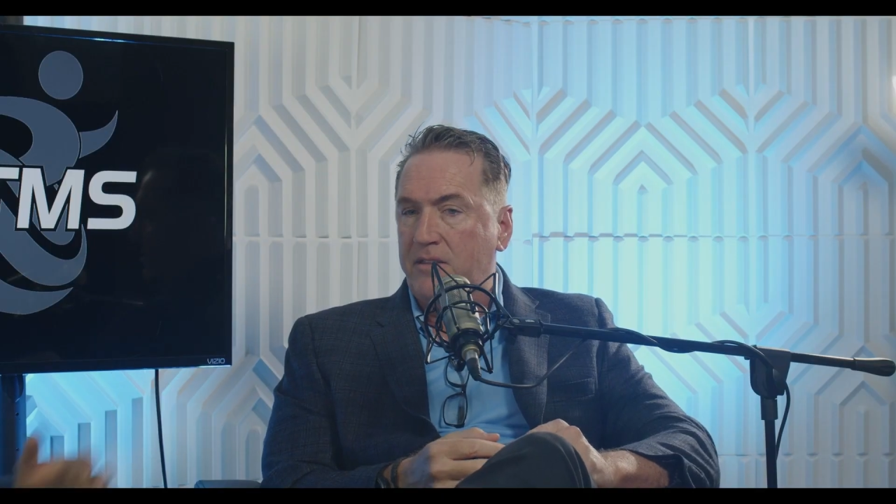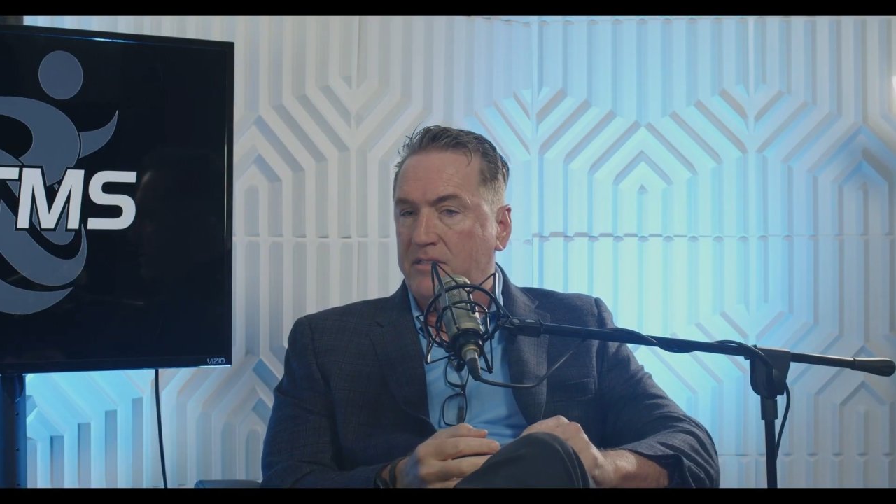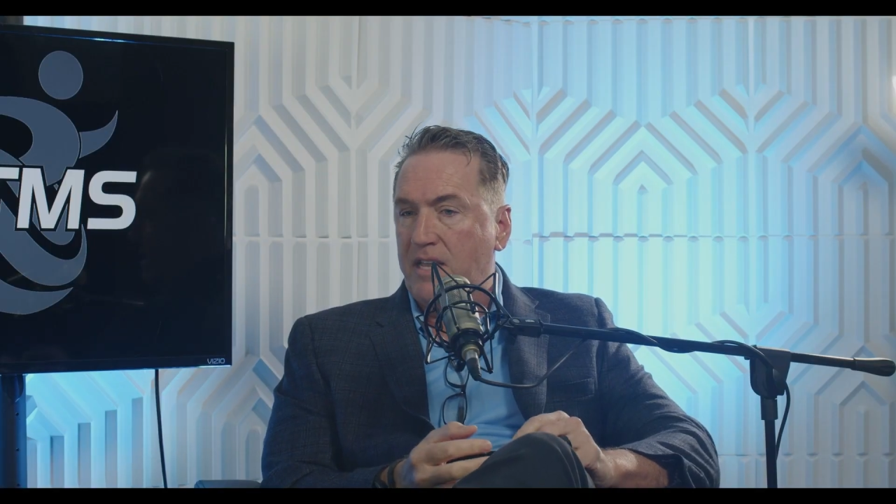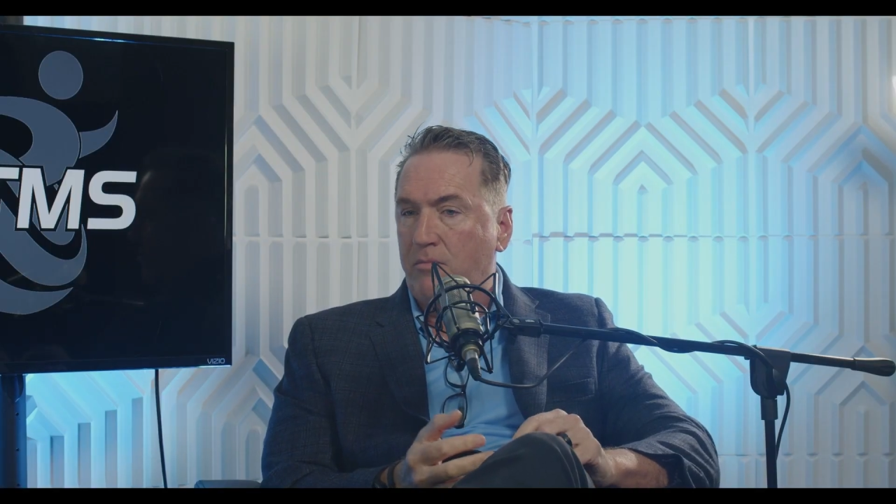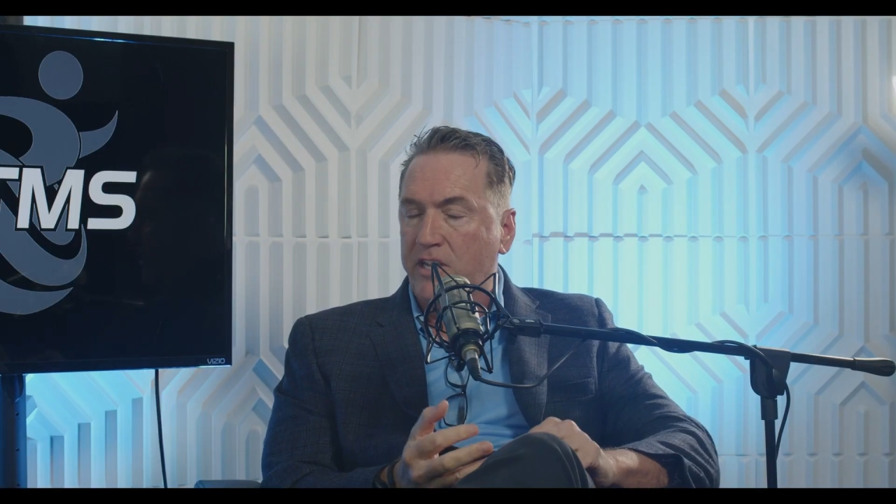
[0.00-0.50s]
the
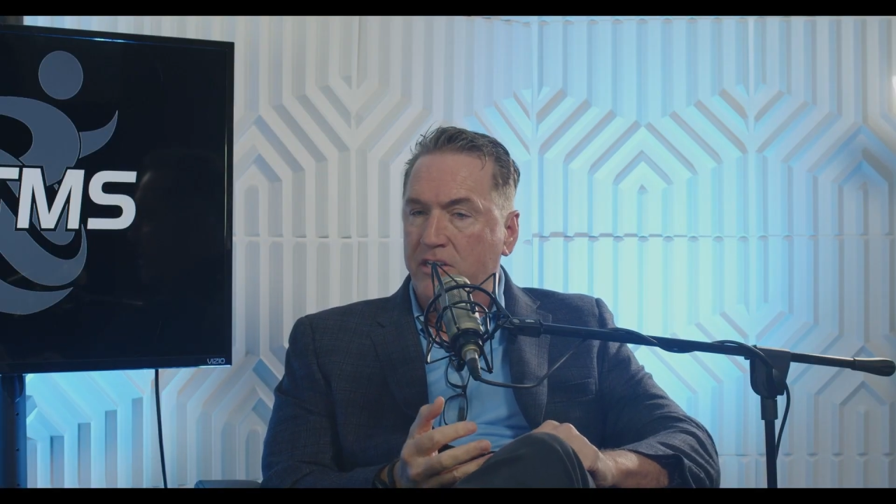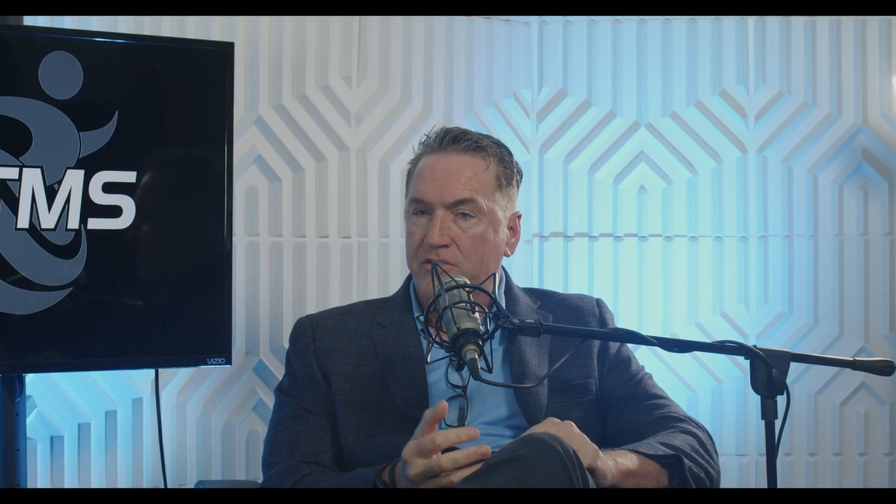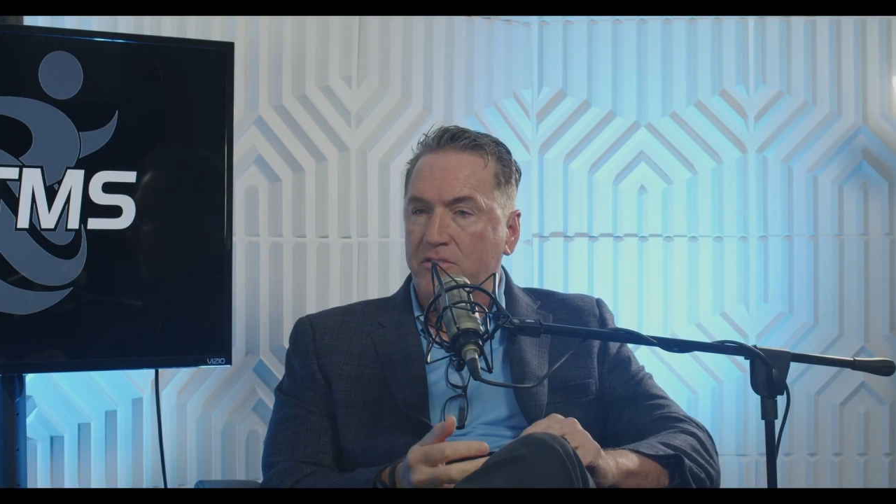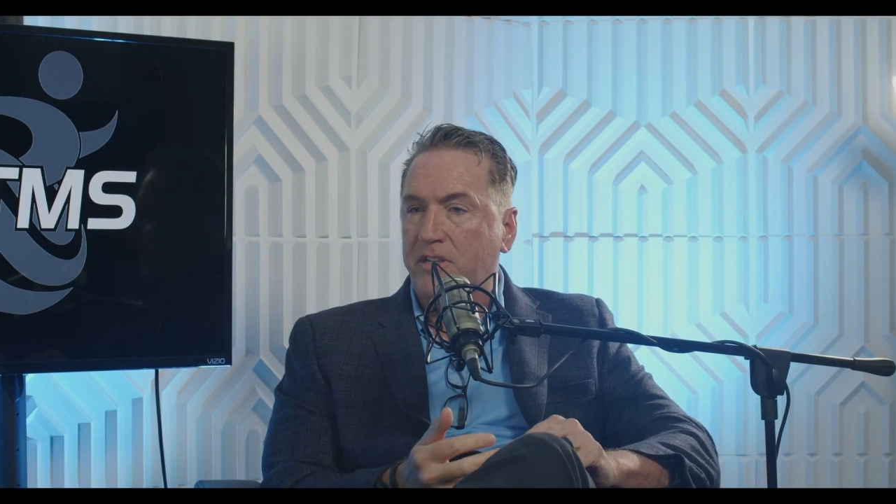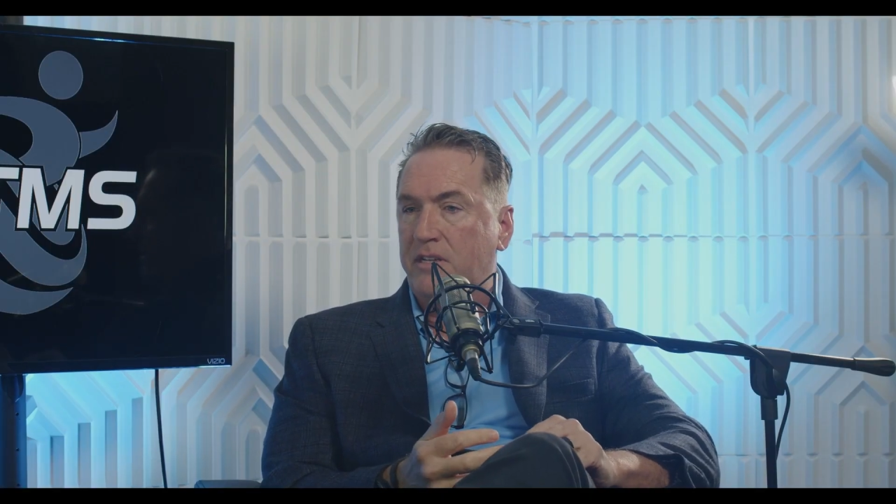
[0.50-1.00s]
same regions
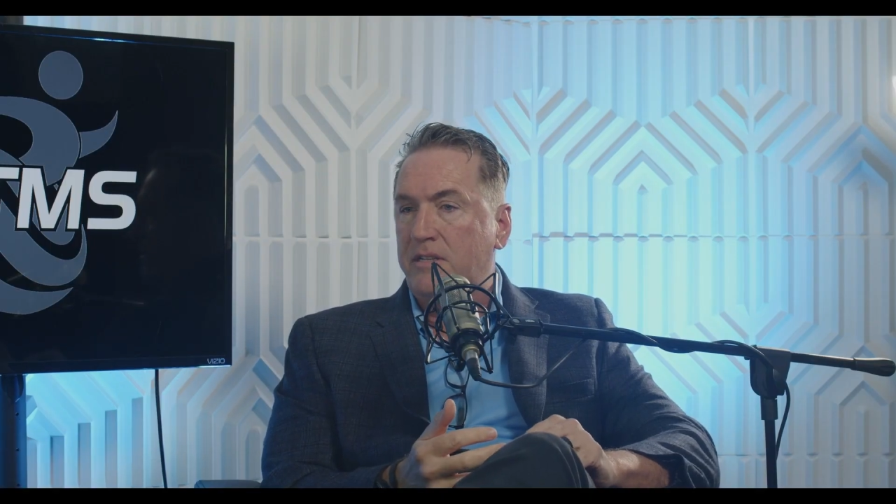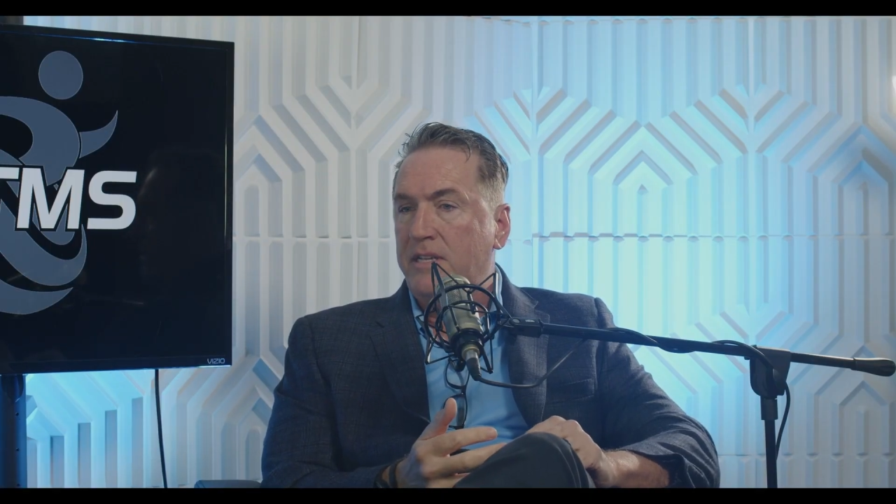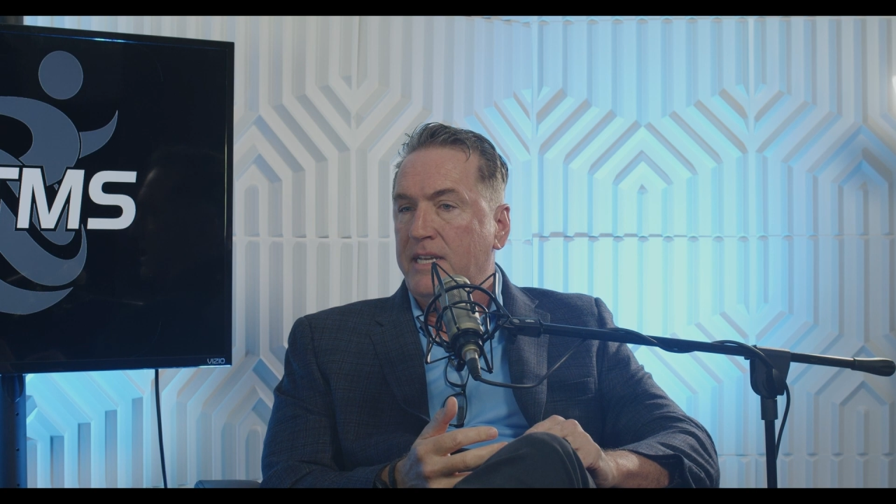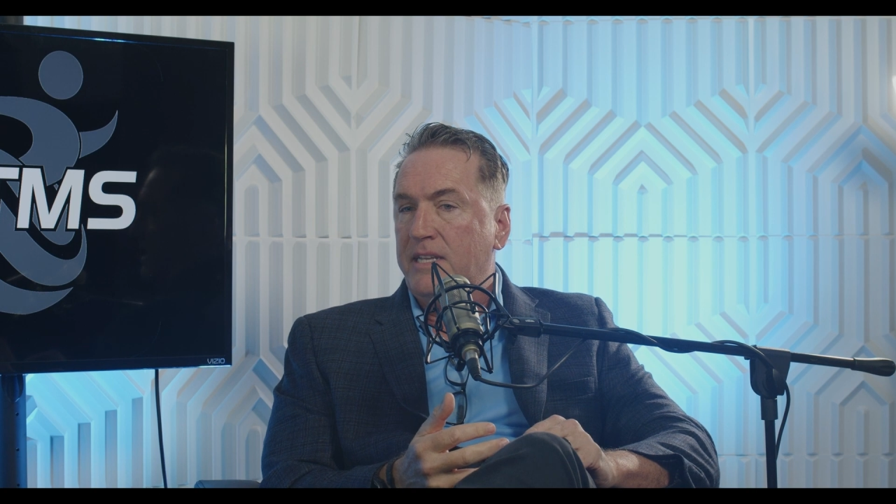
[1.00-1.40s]
treated,